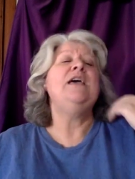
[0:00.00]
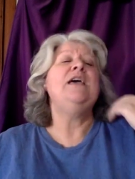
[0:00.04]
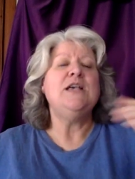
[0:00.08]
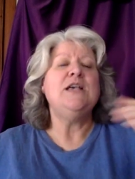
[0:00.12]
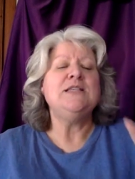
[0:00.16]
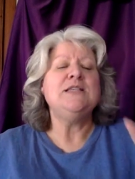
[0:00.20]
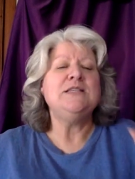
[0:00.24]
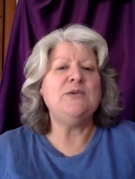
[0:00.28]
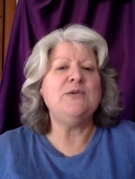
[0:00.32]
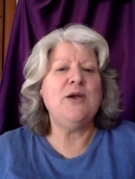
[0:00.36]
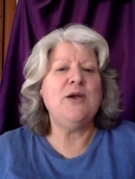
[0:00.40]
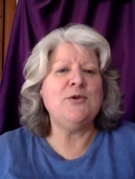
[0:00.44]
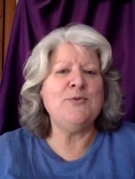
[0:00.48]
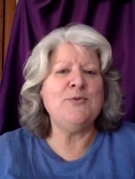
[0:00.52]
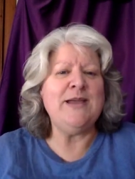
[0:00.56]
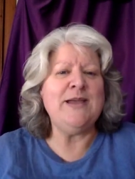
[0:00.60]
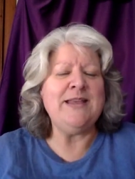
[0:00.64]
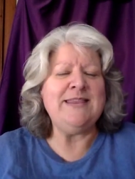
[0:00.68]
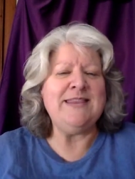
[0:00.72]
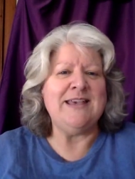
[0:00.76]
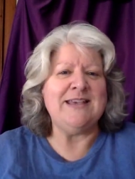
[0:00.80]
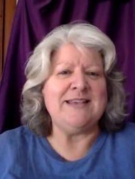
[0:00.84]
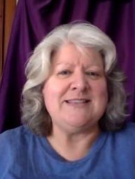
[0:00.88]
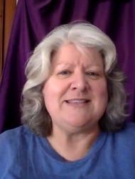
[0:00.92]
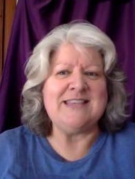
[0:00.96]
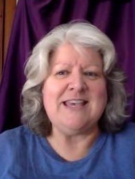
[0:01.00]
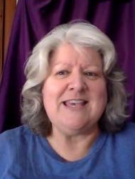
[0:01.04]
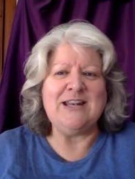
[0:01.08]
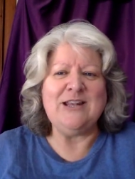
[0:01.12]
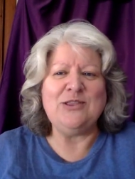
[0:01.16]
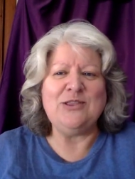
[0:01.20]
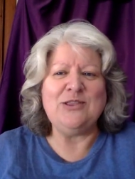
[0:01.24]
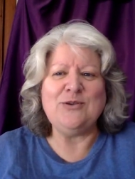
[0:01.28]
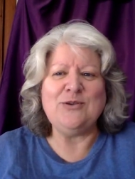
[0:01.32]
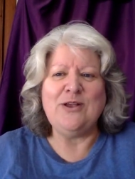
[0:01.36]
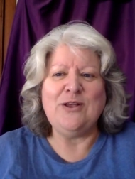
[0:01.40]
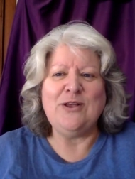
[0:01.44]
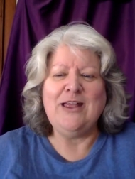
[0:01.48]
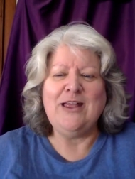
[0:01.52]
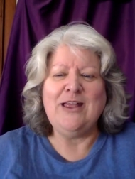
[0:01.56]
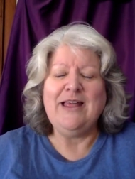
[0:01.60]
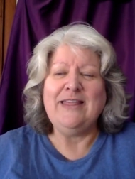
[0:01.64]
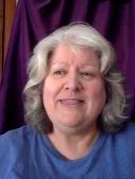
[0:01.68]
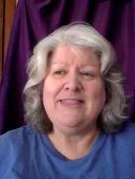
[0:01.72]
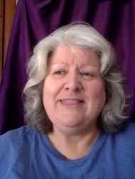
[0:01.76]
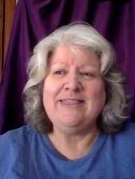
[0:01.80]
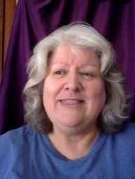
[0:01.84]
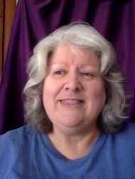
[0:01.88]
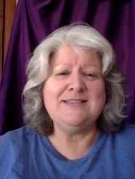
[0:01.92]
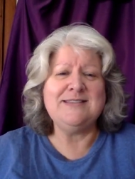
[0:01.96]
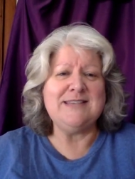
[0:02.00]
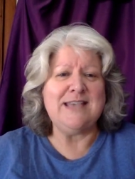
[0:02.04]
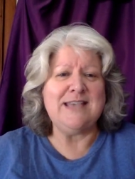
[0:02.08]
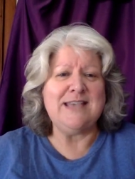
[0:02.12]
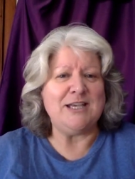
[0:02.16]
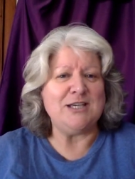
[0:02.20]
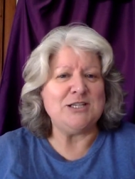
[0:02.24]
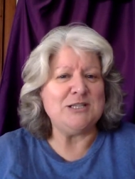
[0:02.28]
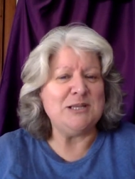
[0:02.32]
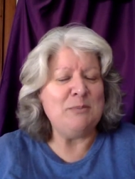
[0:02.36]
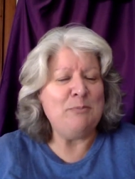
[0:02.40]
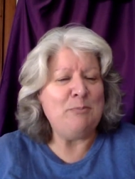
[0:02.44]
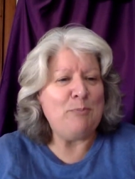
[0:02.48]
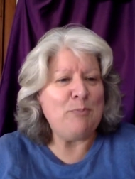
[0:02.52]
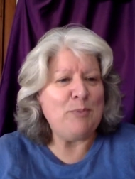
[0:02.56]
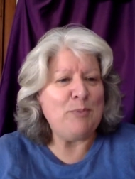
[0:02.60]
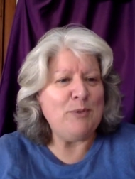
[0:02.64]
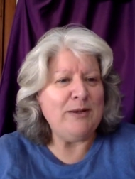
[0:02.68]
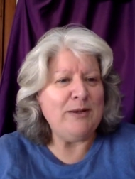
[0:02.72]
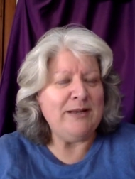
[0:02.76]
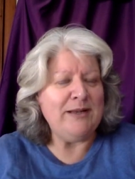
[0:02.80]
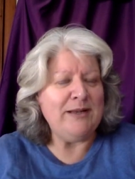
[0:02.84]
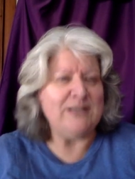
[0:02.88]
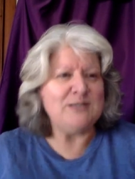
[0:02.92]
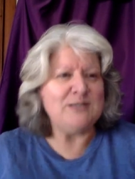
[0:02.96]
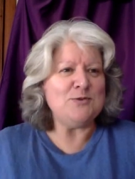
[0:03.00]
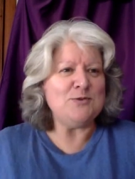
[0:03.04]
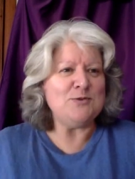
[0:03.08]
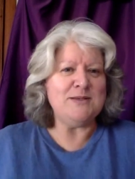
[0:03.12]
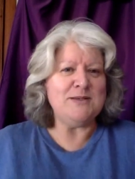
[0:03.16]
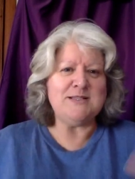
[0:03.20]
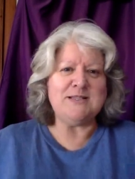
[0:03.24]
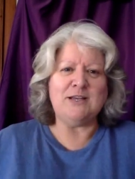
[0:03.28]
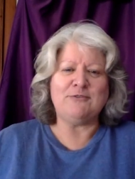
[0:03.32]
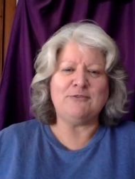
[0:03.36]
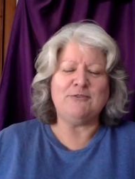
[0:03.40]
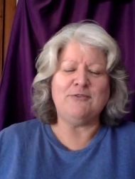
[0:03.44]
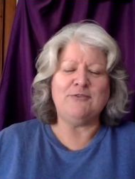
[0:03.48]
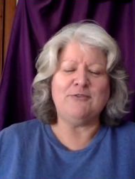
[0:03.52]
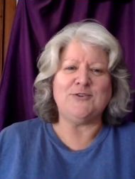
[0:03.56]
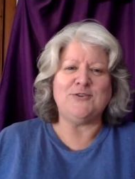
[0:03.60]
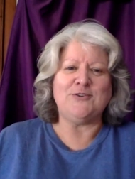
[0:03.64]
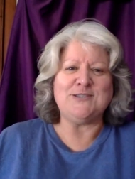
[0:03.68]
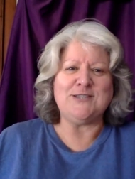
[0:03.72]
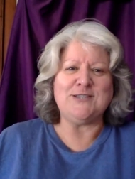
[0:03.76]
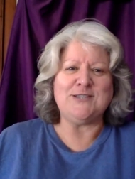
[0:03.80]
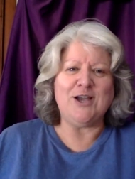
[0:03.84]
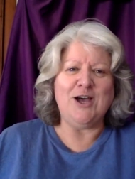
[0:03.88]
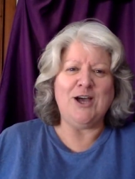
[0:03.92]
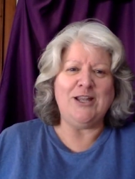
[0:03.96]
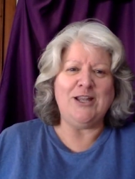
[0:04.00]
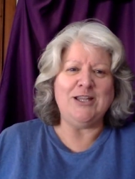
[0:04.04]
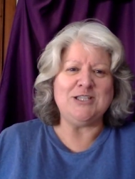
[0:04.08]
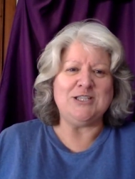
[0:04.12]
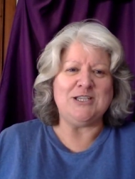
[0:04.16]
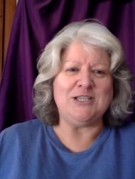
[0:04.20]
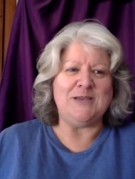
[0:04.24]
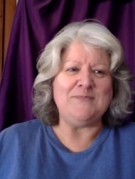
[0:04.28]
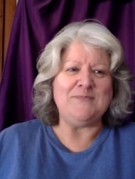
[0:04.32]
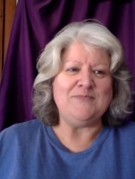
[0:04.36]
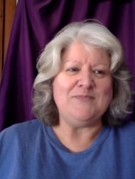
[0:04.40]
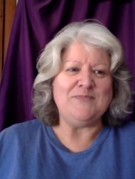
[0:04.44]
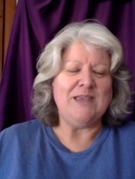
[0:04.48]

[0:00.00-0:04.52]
So I read this and I thought, this is actually brilliant. It's almost like reverse psychology.